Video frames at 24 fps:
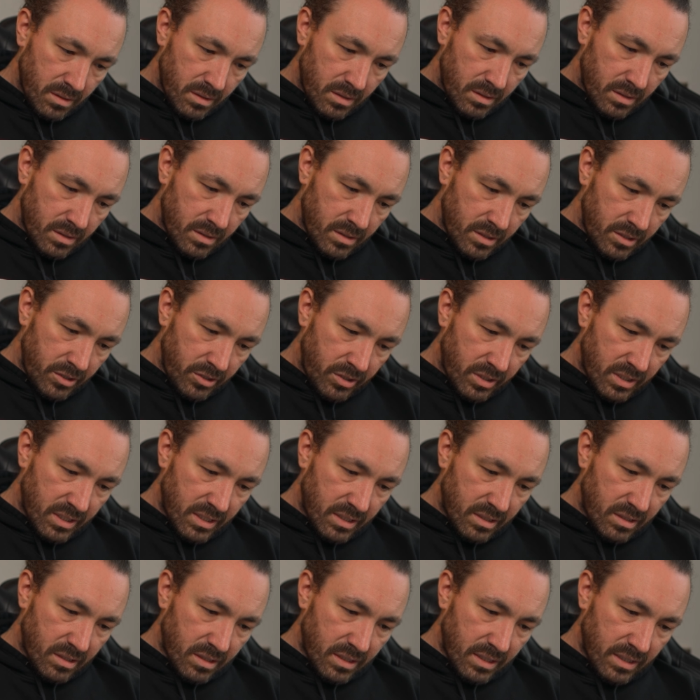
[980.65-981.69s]
And then you can
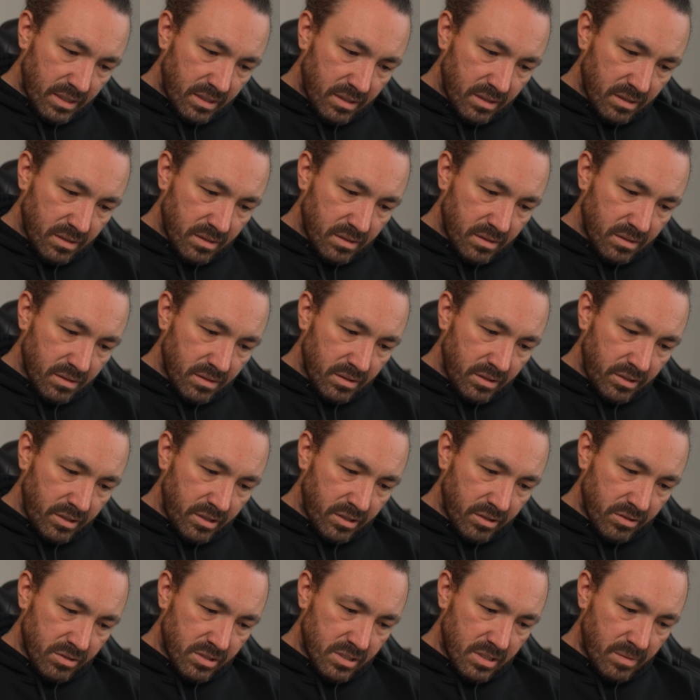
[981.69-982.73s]
add like, you
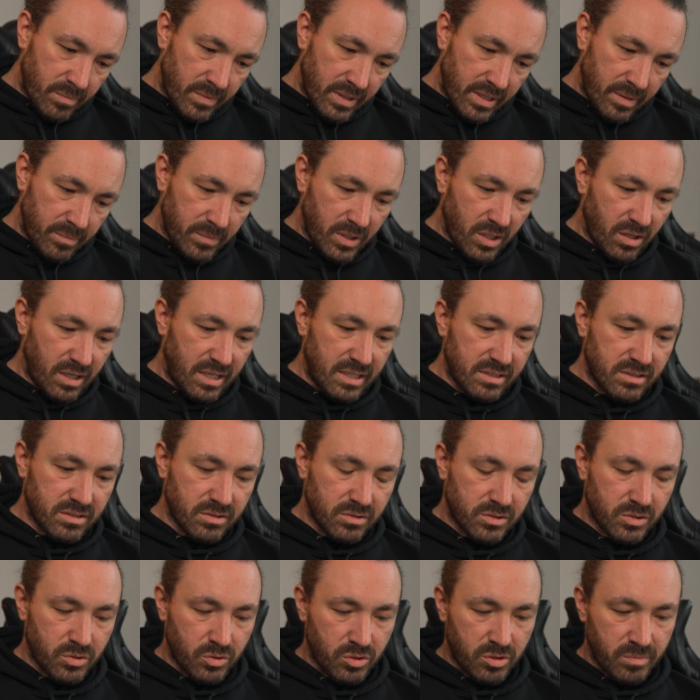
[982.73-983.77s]
know, some of them lines I
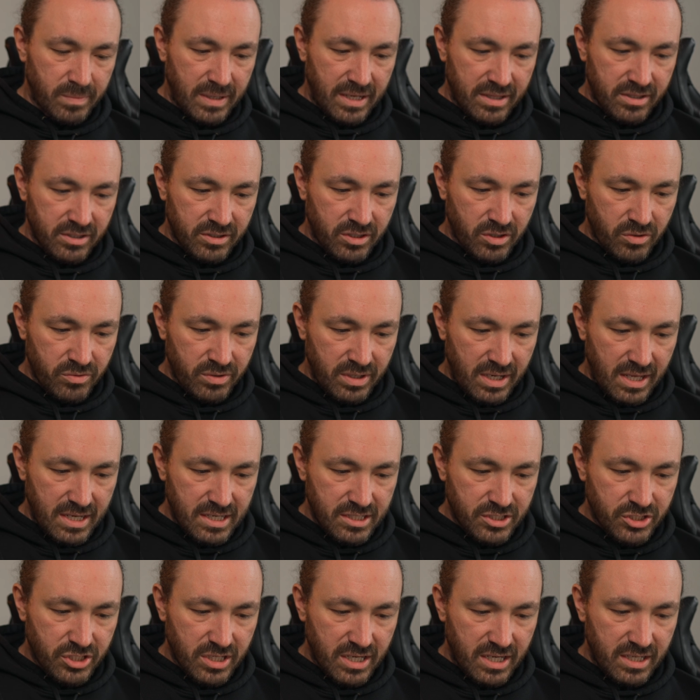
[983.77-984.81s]
was talking about that don't
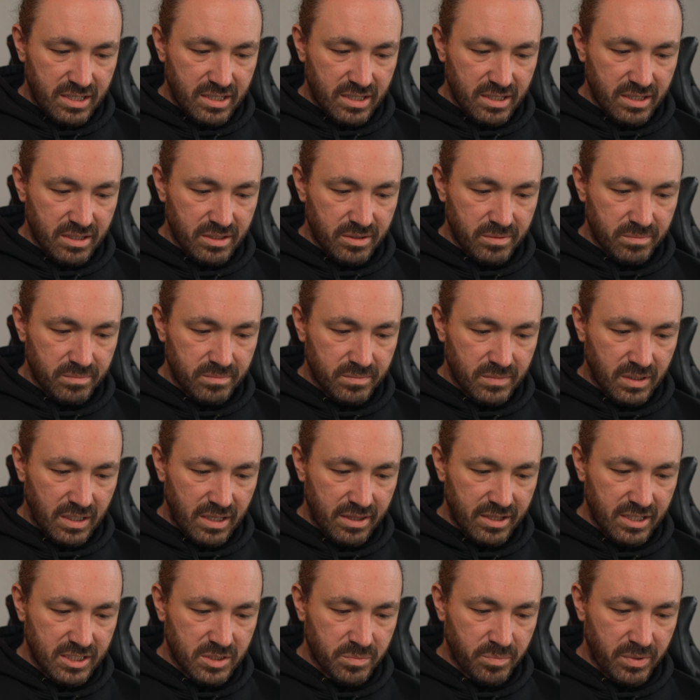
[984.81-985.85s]
need shading in them.
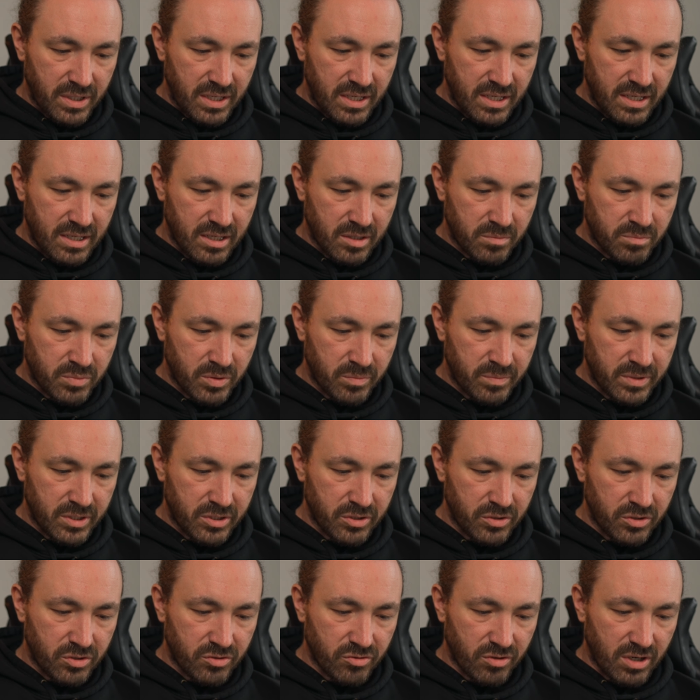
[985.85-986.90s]
Like this bit here, I'd probably
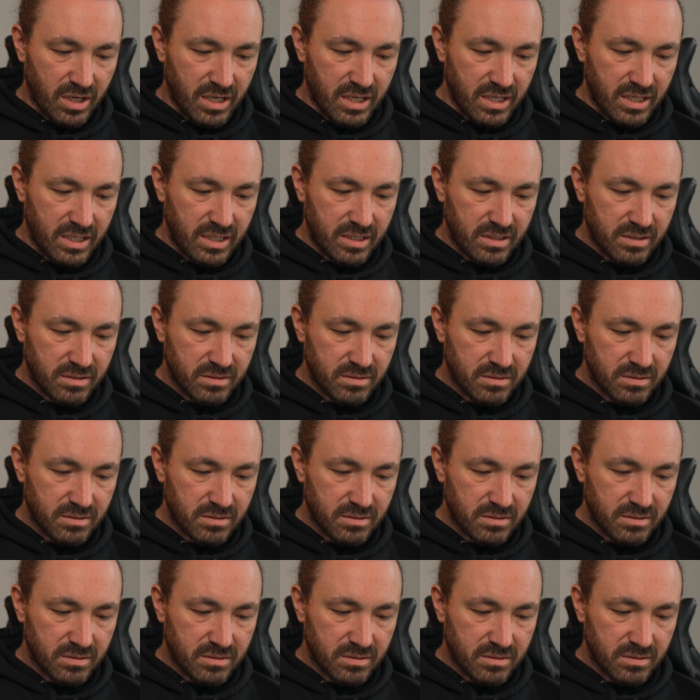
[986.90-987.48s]
do grey